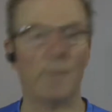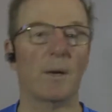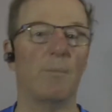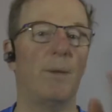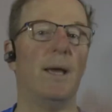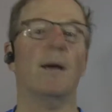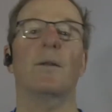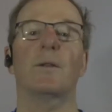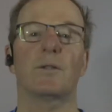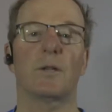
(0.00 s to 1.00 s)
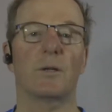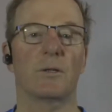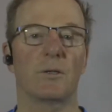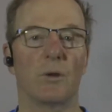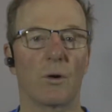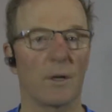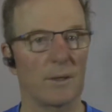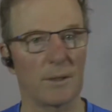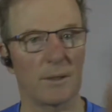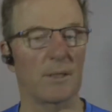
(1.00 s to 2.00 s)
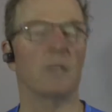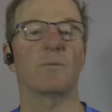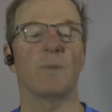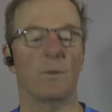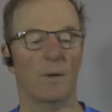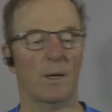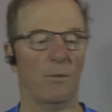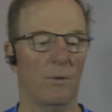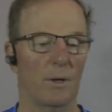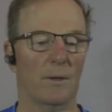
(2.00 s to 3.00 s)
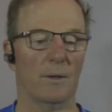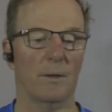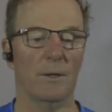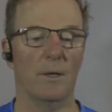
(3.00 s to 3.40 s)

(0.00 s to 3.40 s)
I'm going to bang on this judge's door until he gives me what I want.